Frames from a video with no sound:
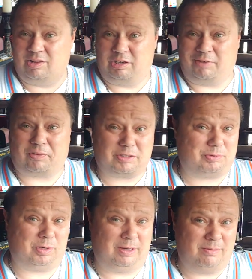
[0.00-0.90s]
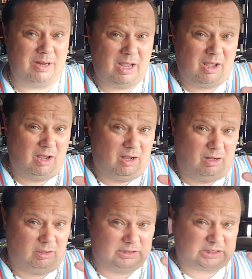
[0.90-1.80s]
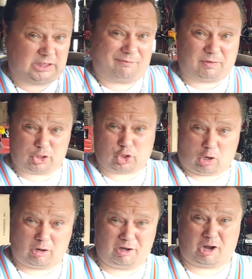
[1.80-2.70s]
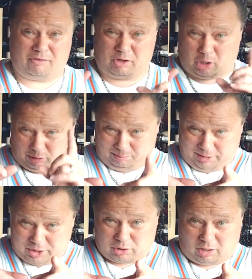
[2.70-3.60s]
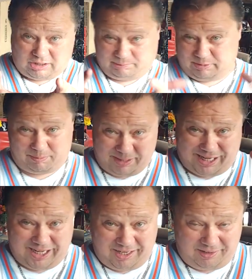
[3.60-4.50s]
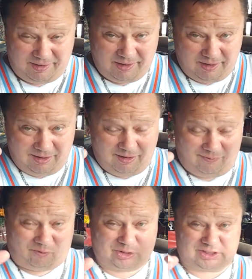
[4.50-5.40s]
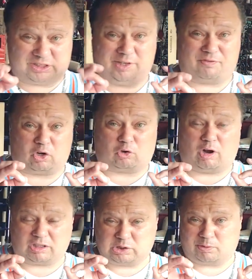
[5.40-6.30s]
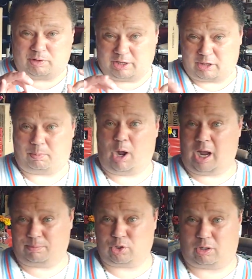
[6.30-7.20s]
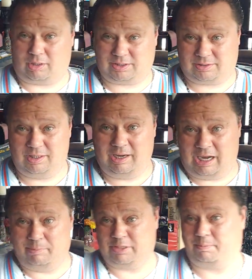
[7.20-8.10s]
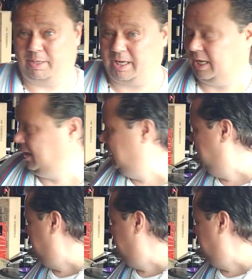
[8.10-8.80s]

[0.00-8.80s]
the difference between stuff that charted on the R&B charts and was a big hit versus stuff that crossed over into the pop charts and was a big hit.